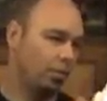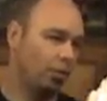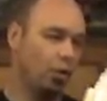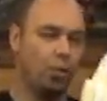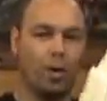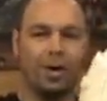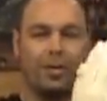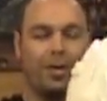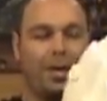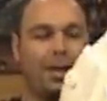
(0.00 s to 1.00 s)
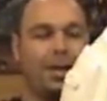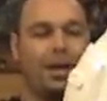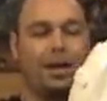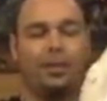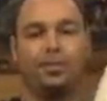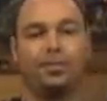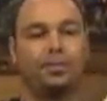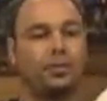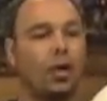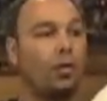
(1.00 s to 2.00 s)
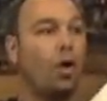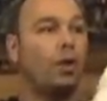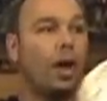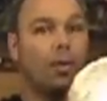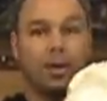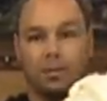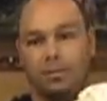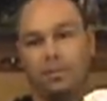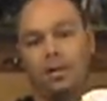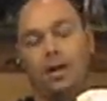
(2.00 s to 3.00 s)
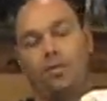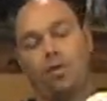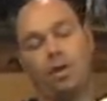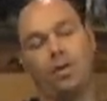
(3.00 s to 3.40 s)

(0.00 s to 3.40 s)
Rube wanted the Rogue helmet, and the Rogue